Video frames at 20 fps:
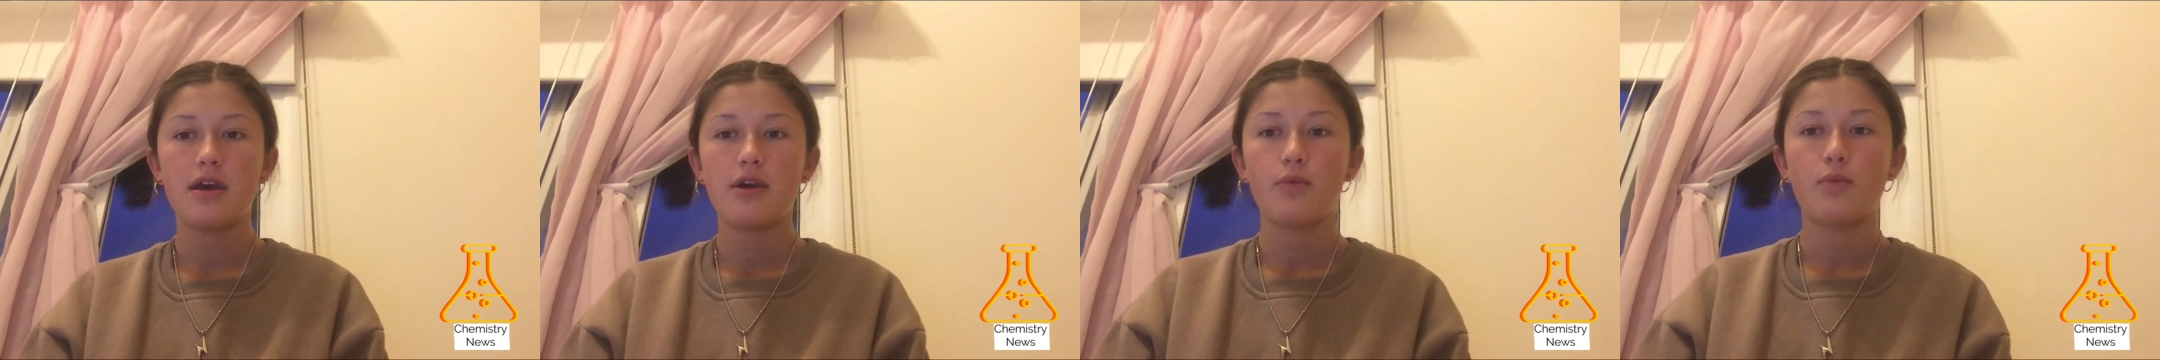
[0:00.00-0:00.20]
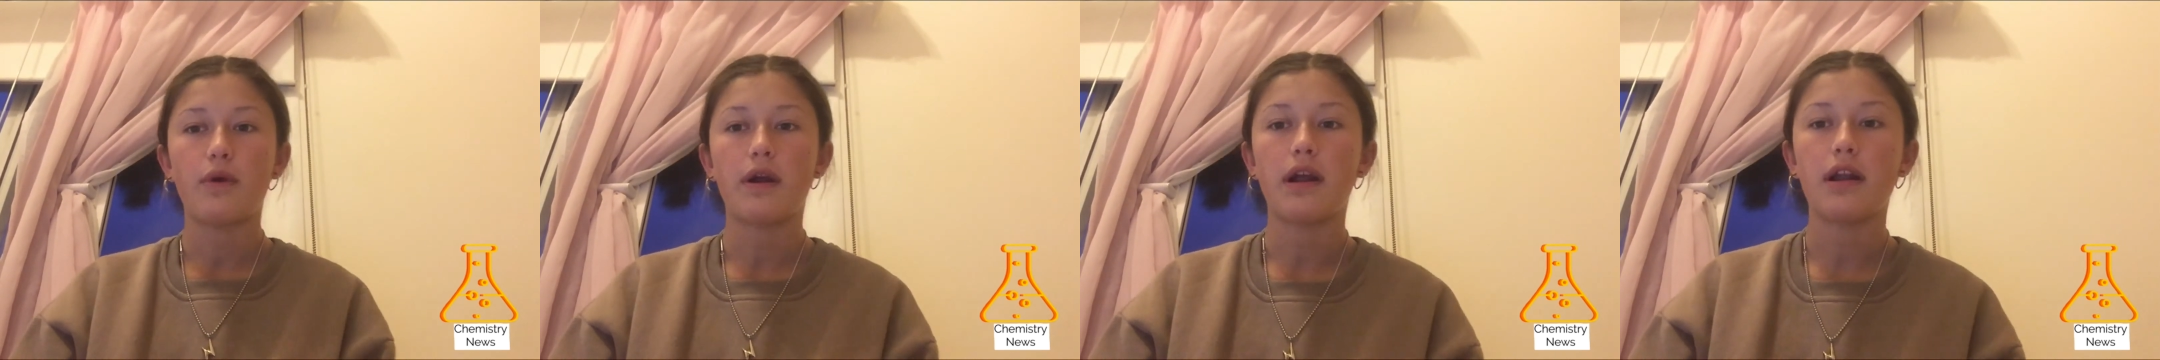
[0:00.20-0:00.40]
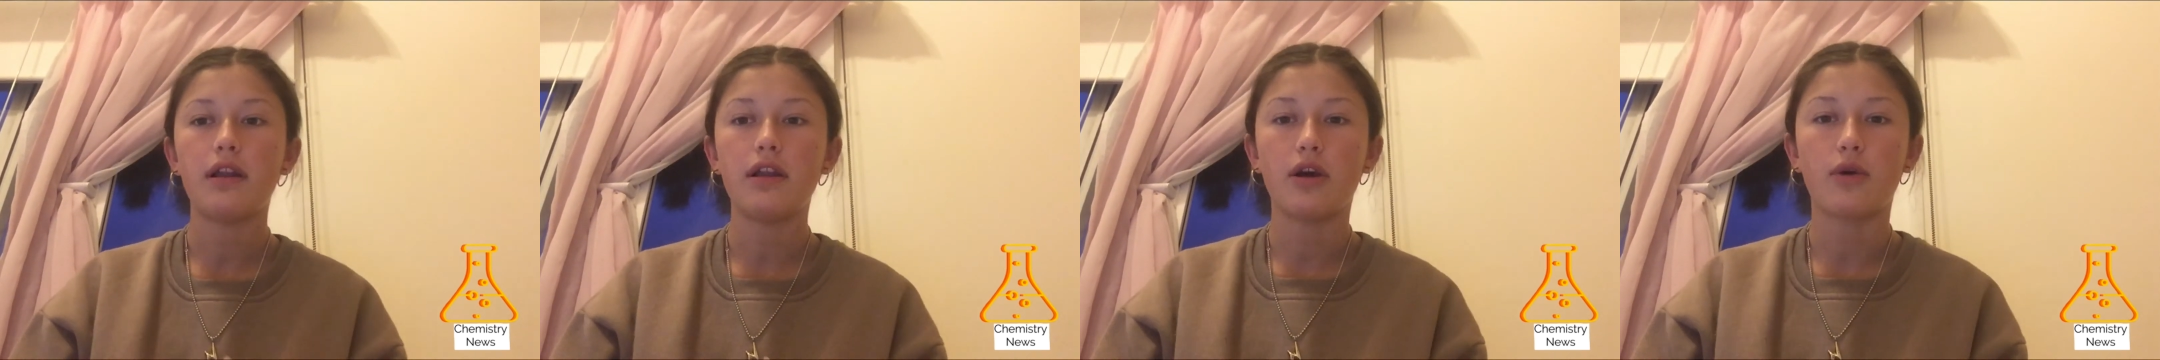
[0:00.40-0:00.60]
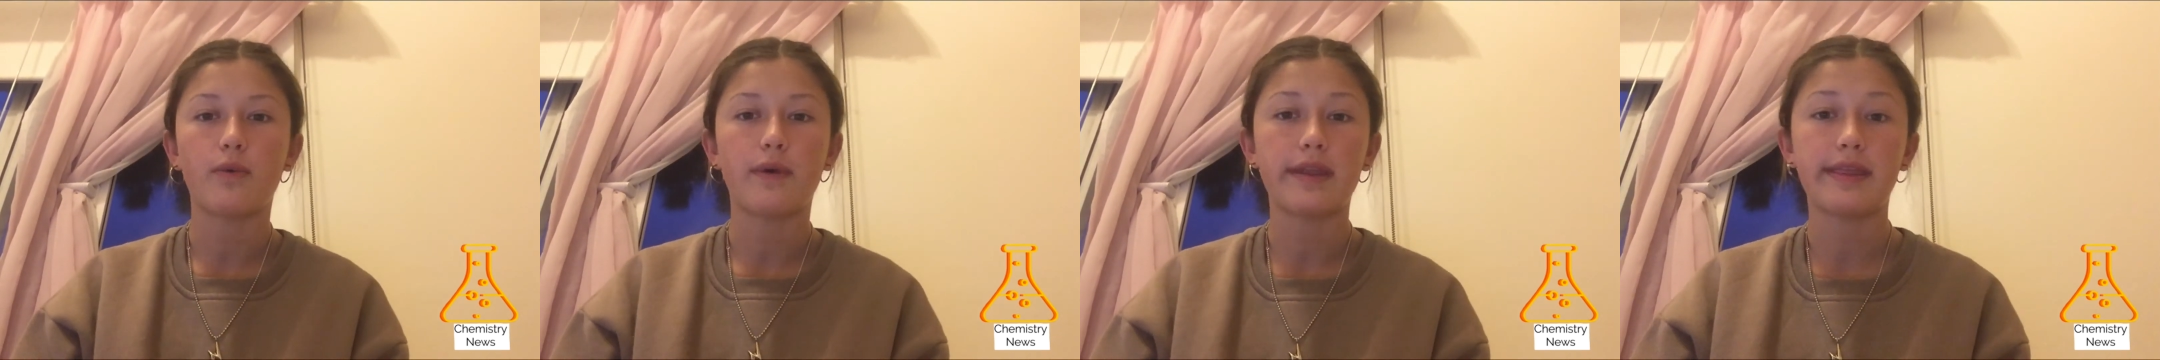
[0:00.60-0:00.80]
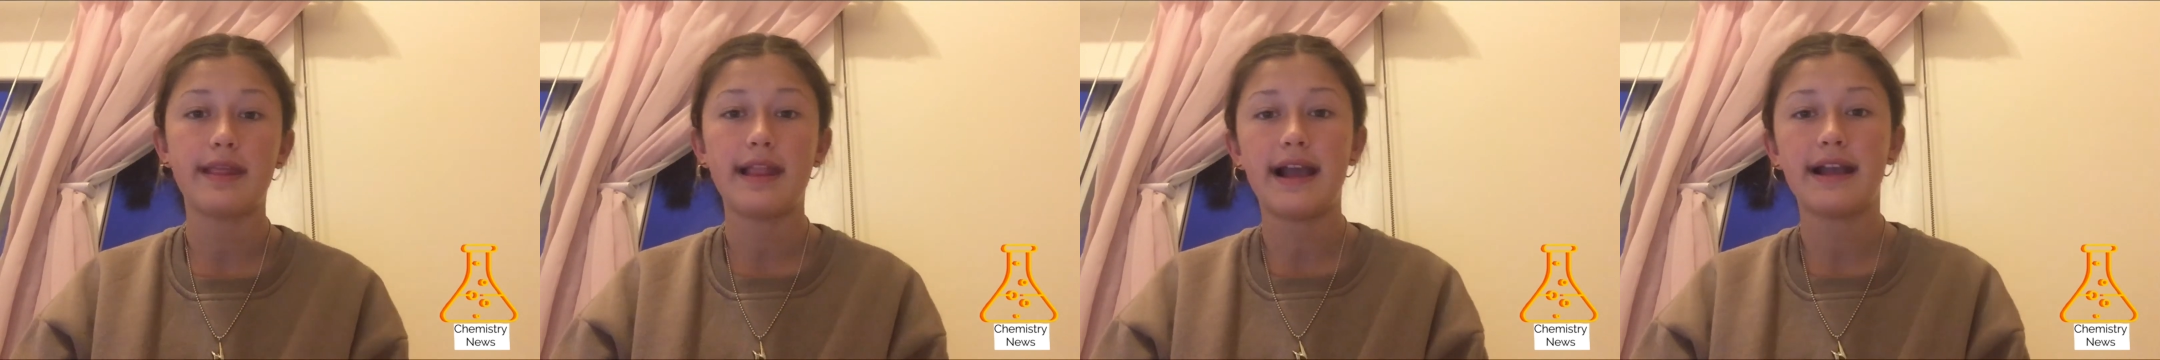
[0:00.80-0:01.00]
where along
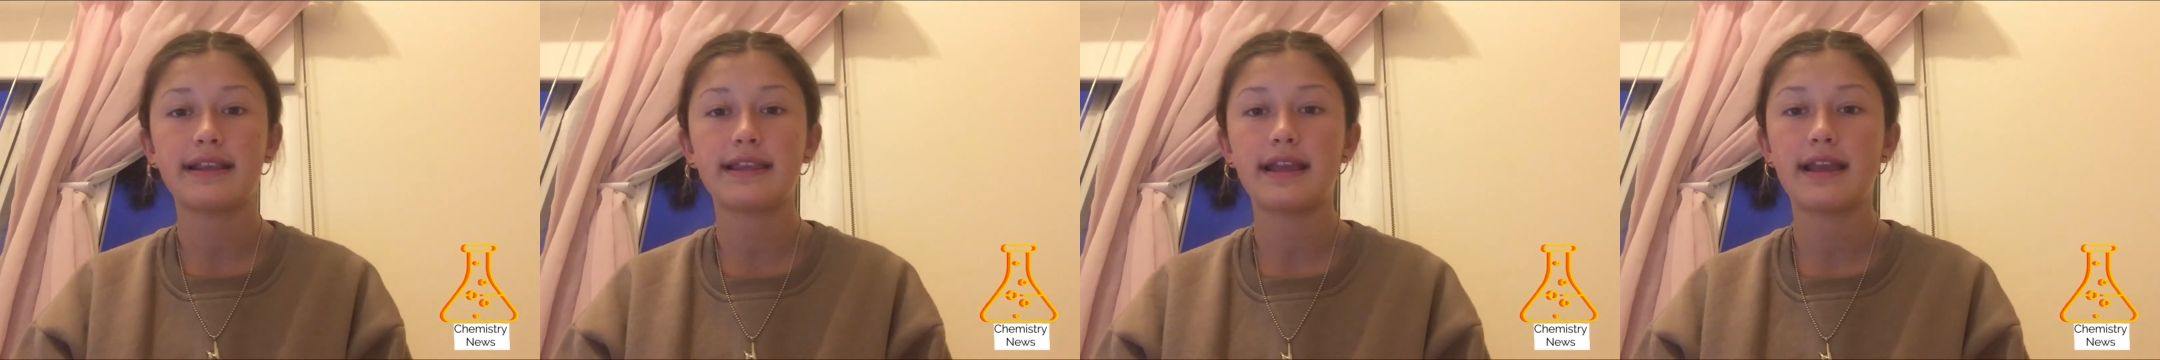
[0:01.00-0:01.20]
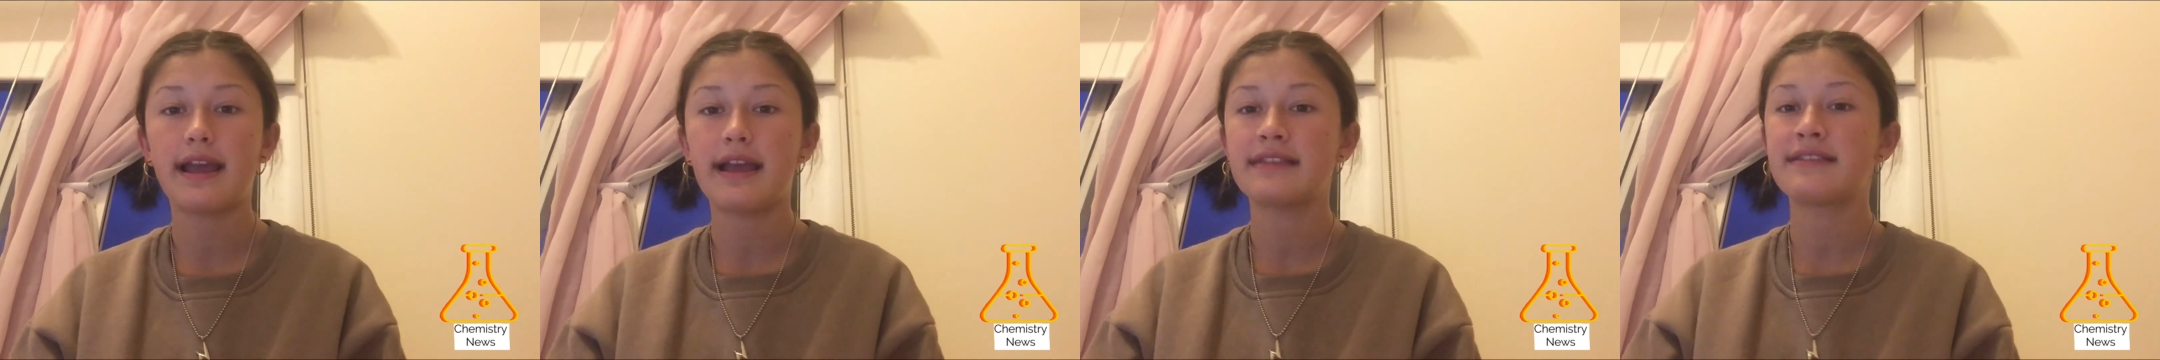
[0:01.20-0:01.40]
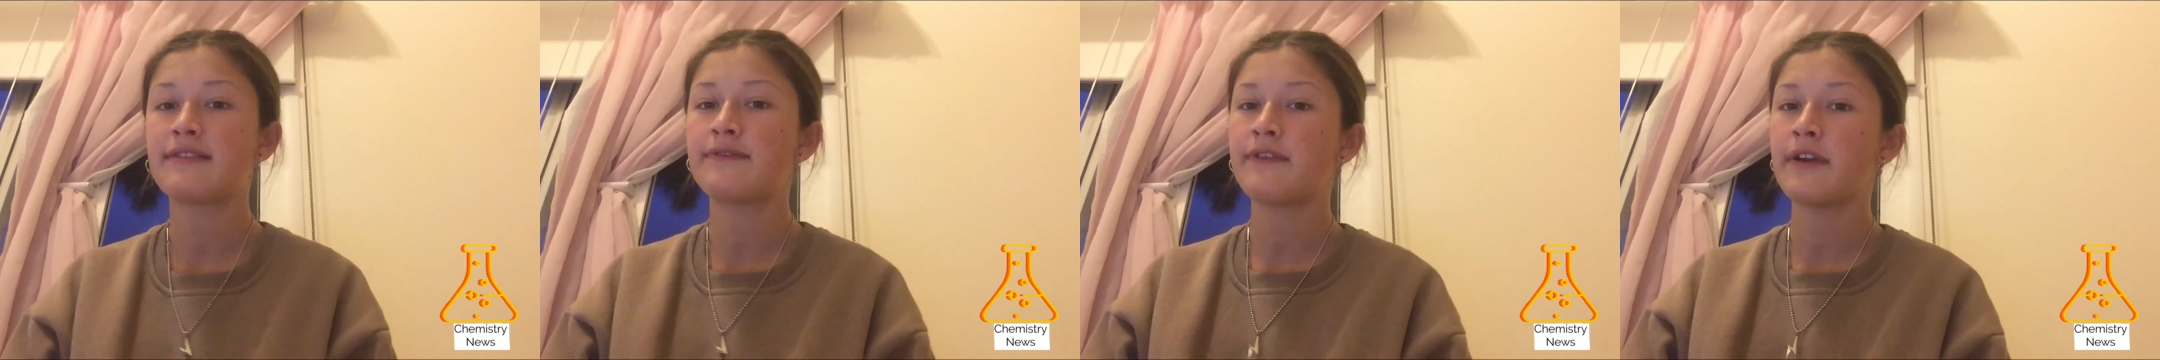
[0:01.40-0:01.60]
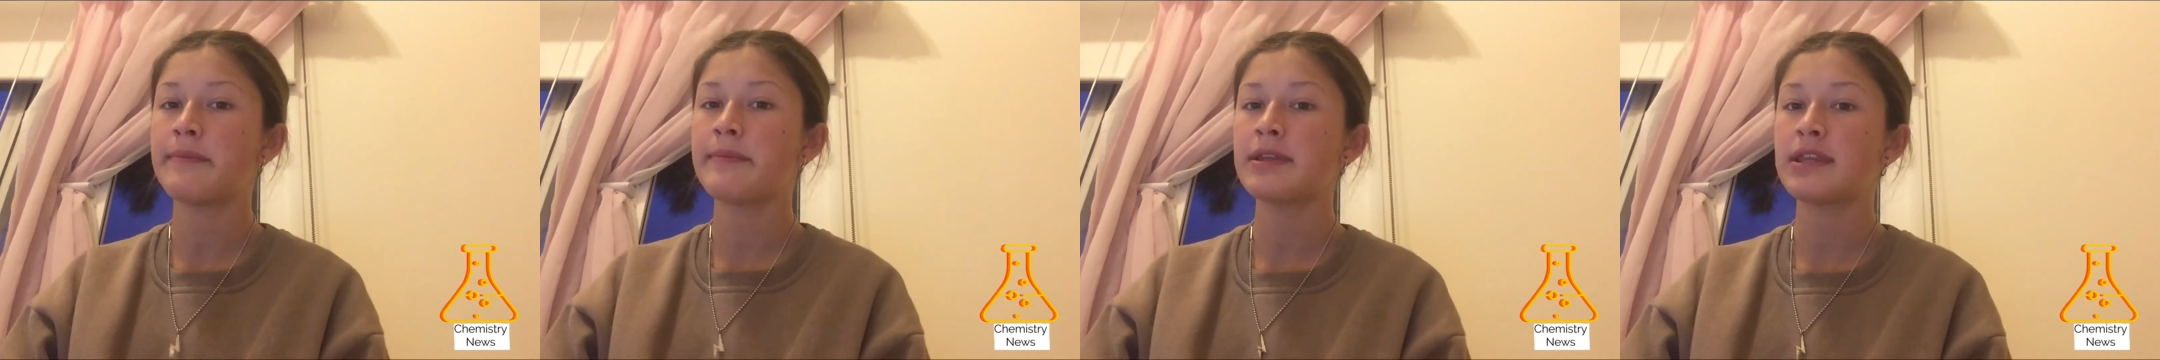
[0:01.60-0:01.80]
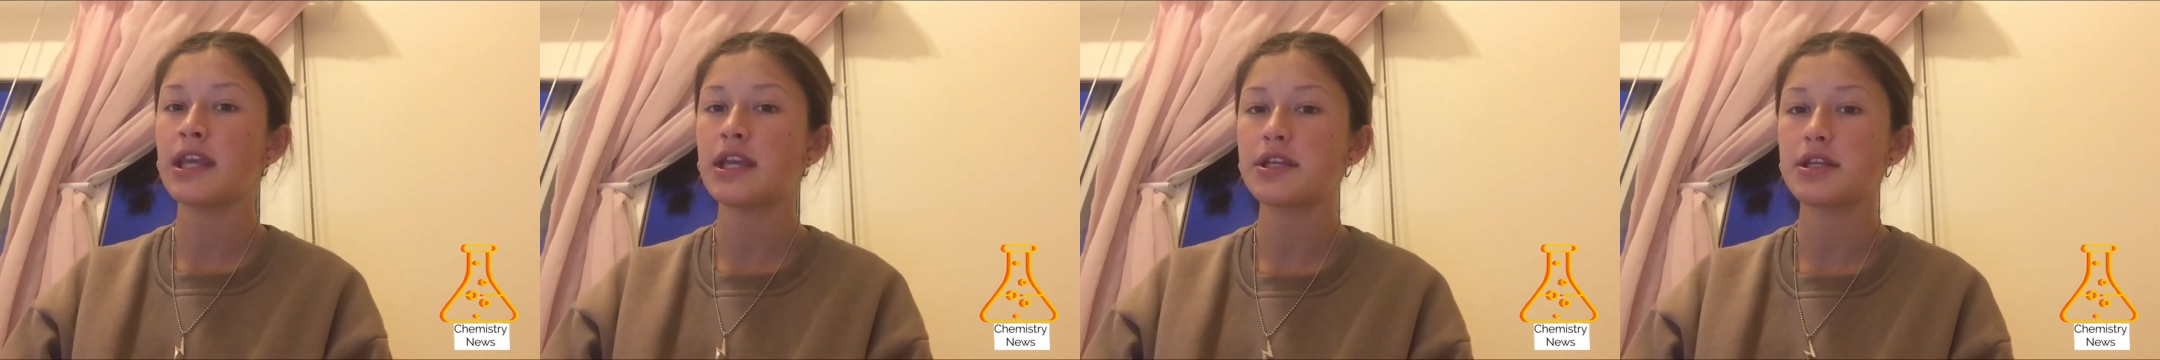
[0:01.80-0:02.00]
with lactic acid
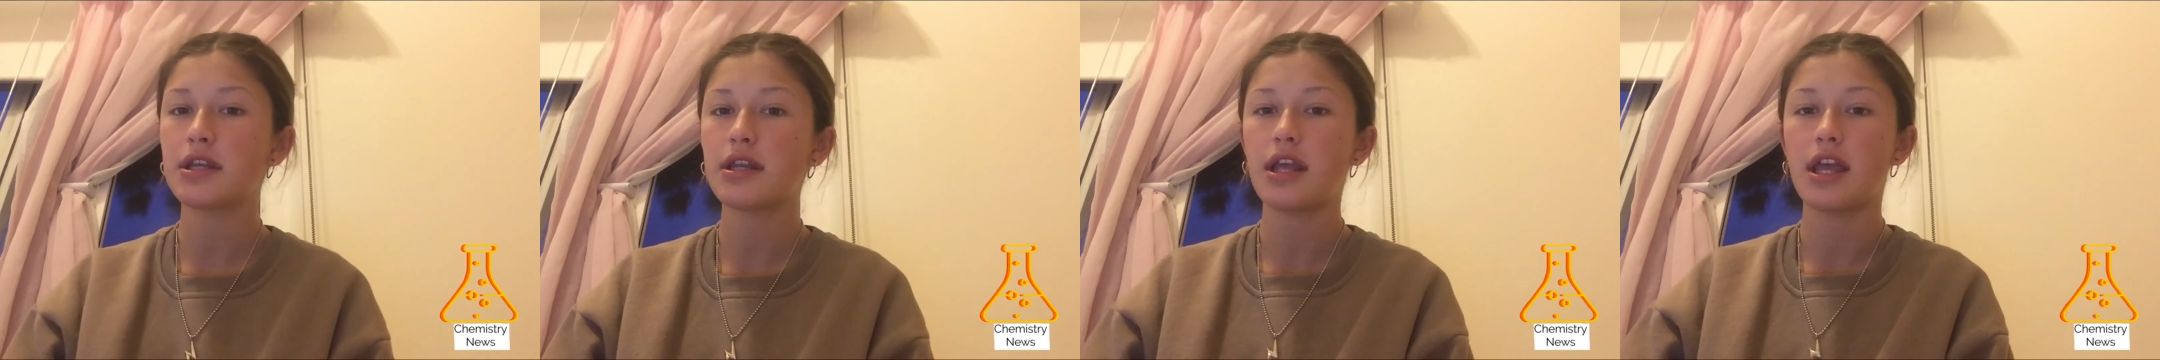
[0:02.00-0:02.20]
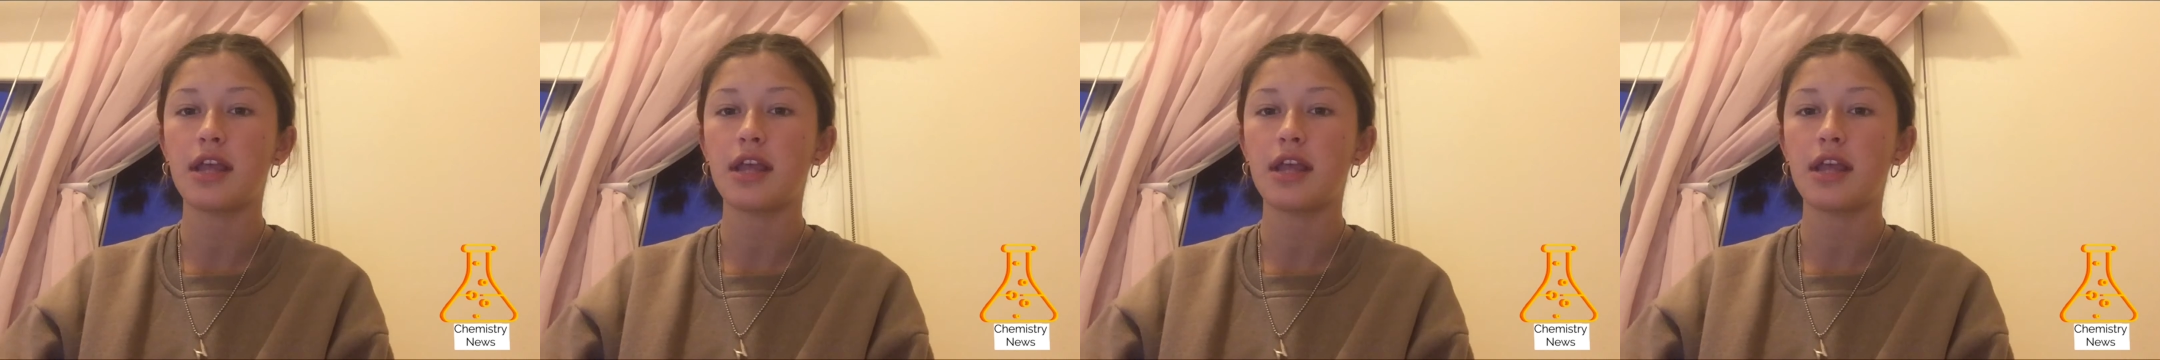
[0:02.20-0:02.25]
fermentation,